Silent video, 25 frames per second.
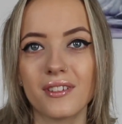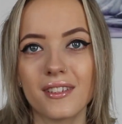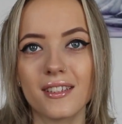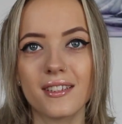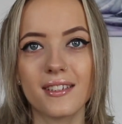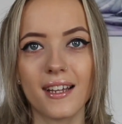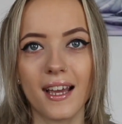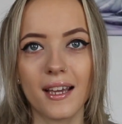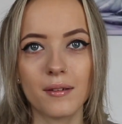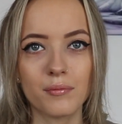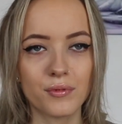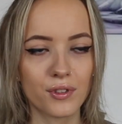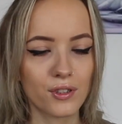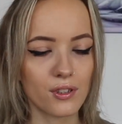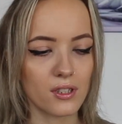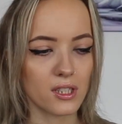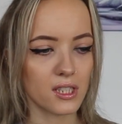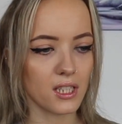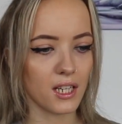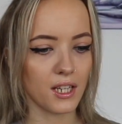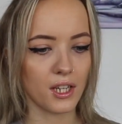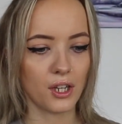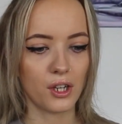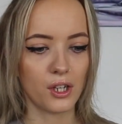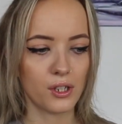today because
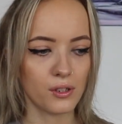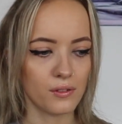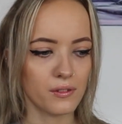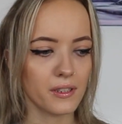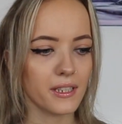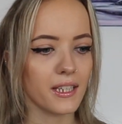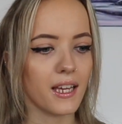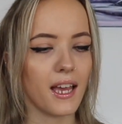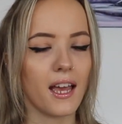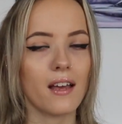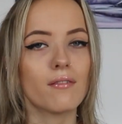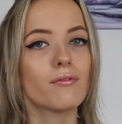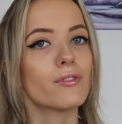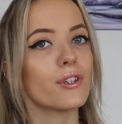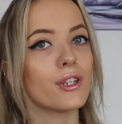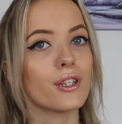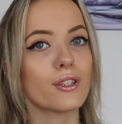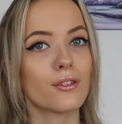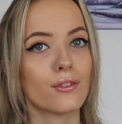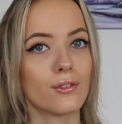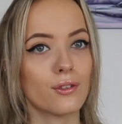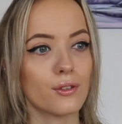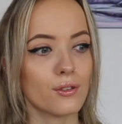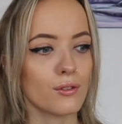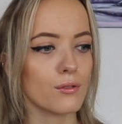I only ever
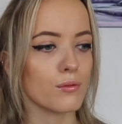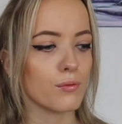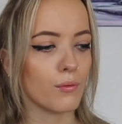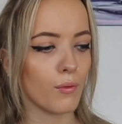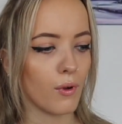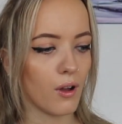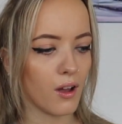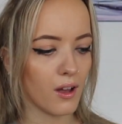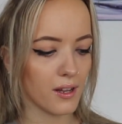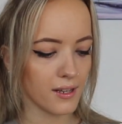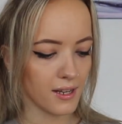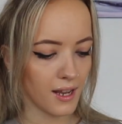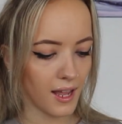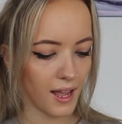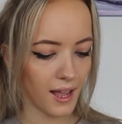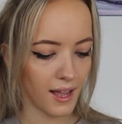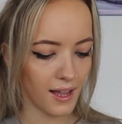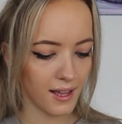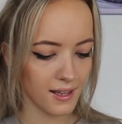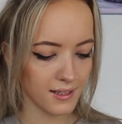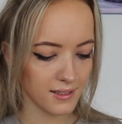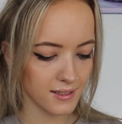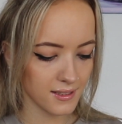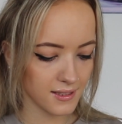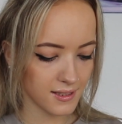use one,
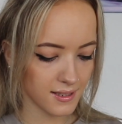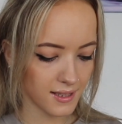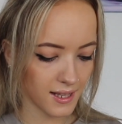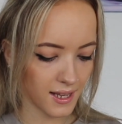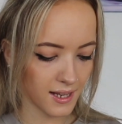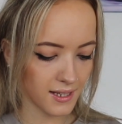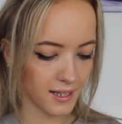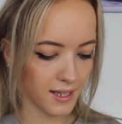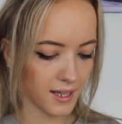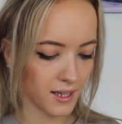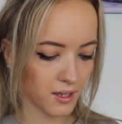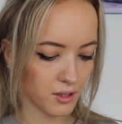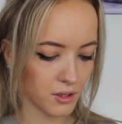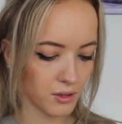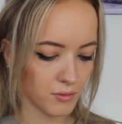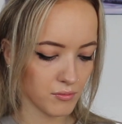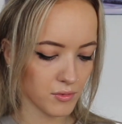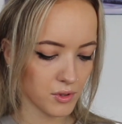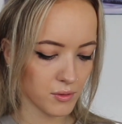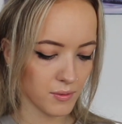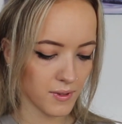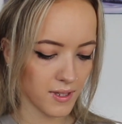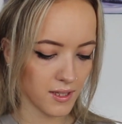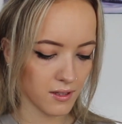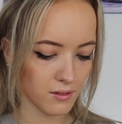and then it
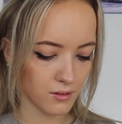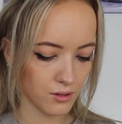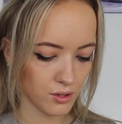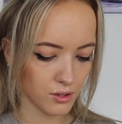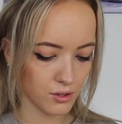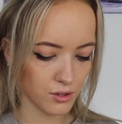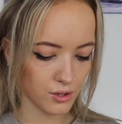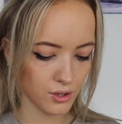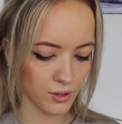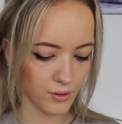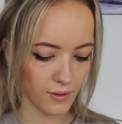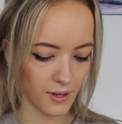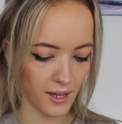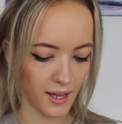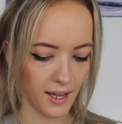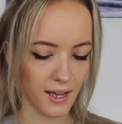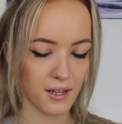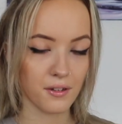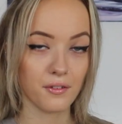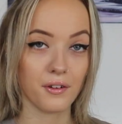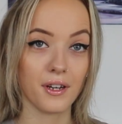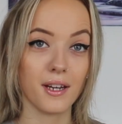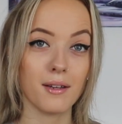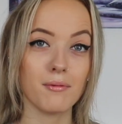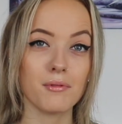comes with 2 hair
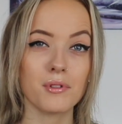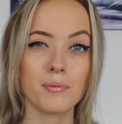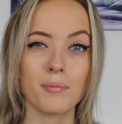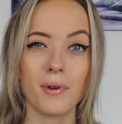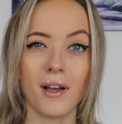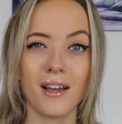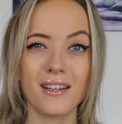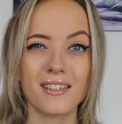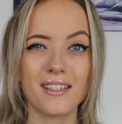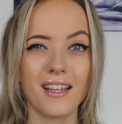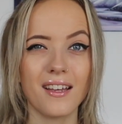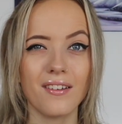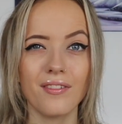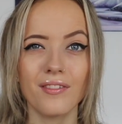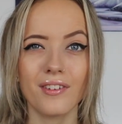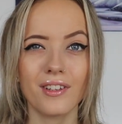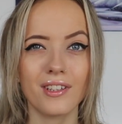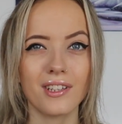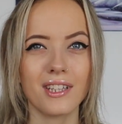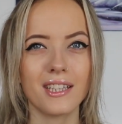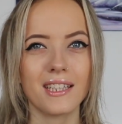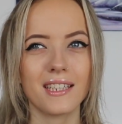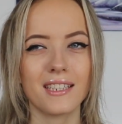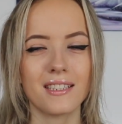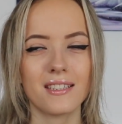grips. But I
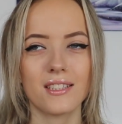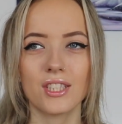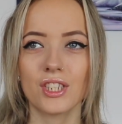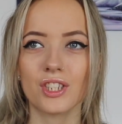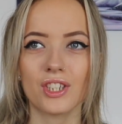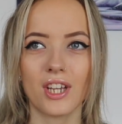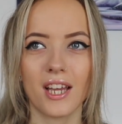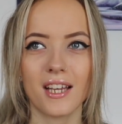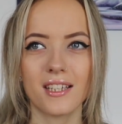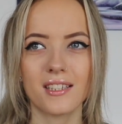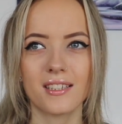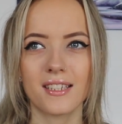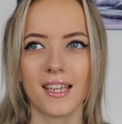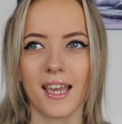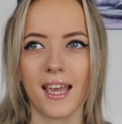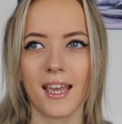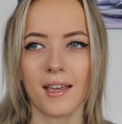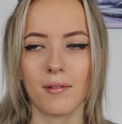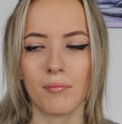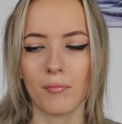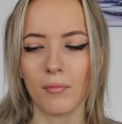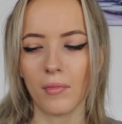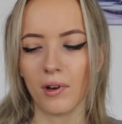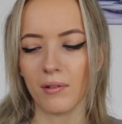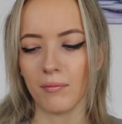definitely suggest
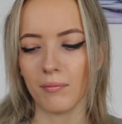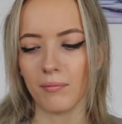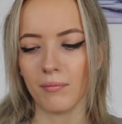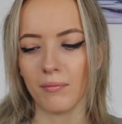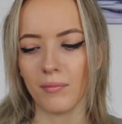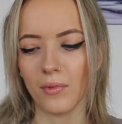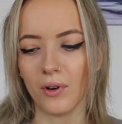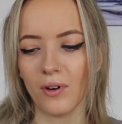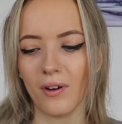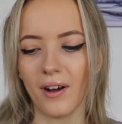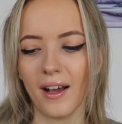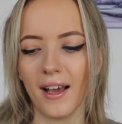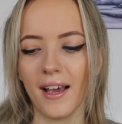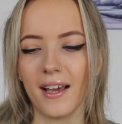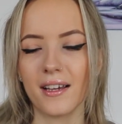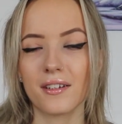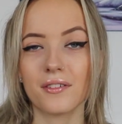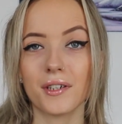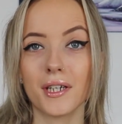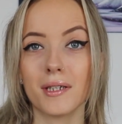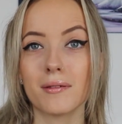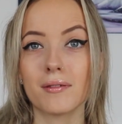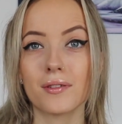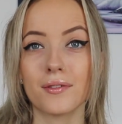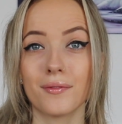getting more hair
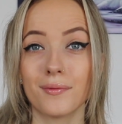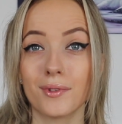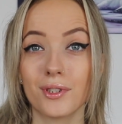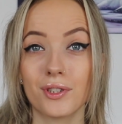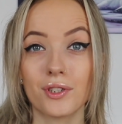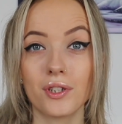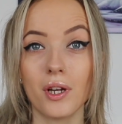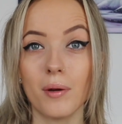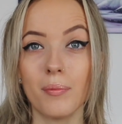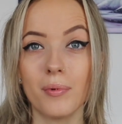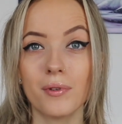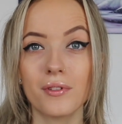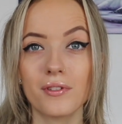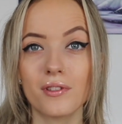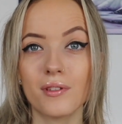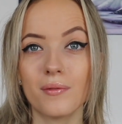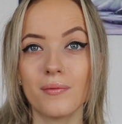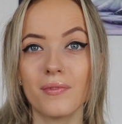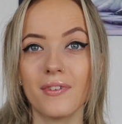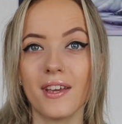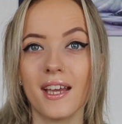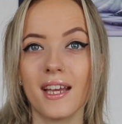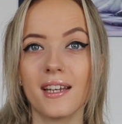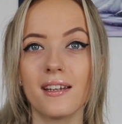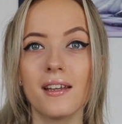grips from the shop or
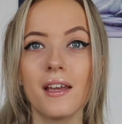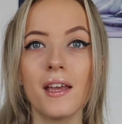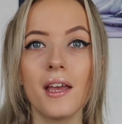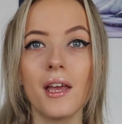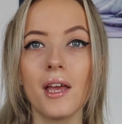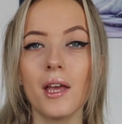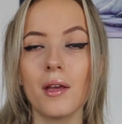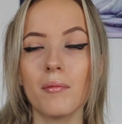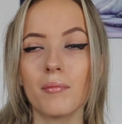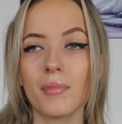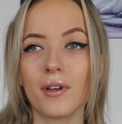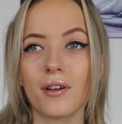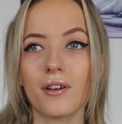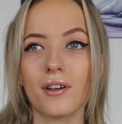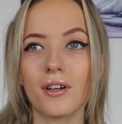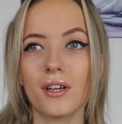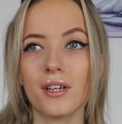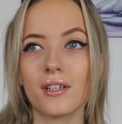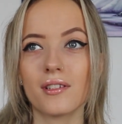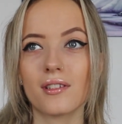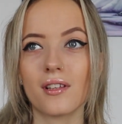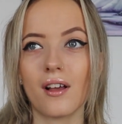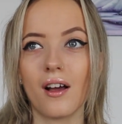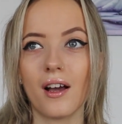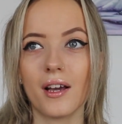something,
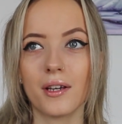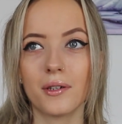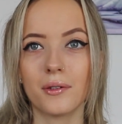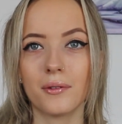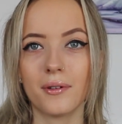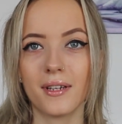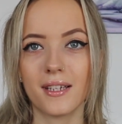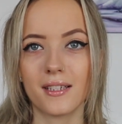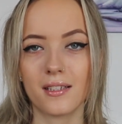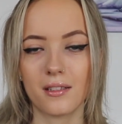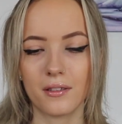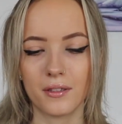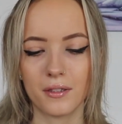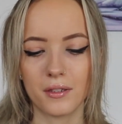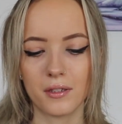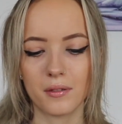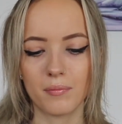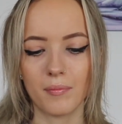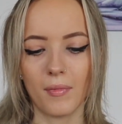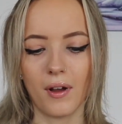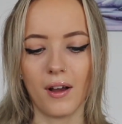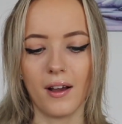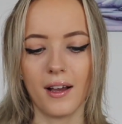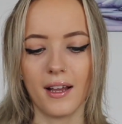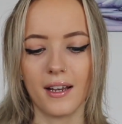because I always lose
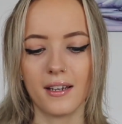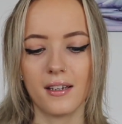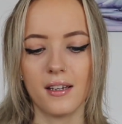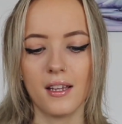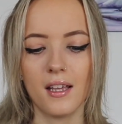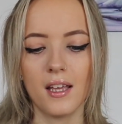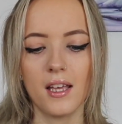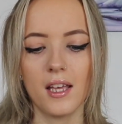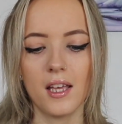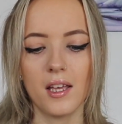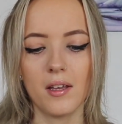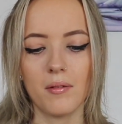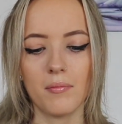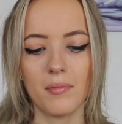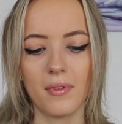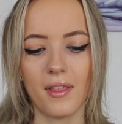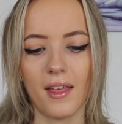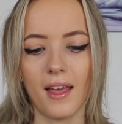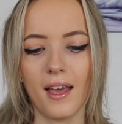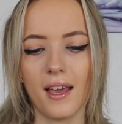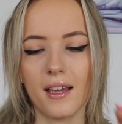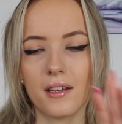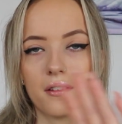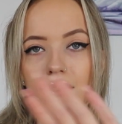mine. The hair